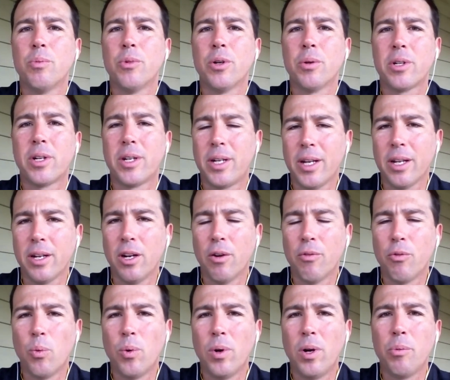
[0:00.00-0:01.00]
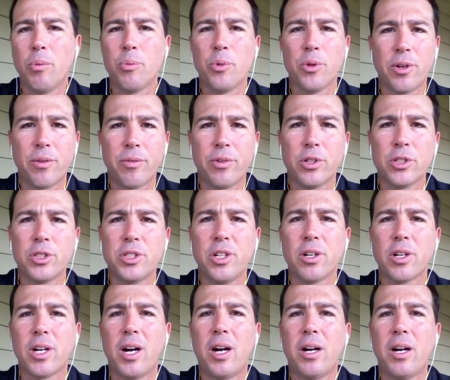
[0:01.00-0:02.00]
or getting overwhelmed with their first year
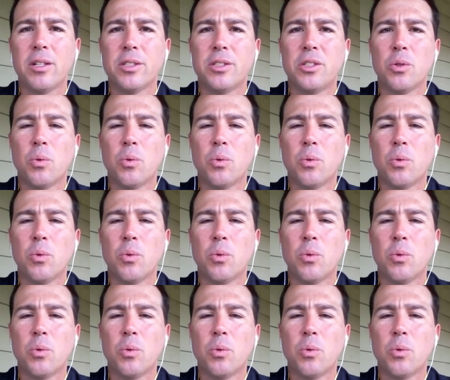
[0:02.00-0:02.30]
of college,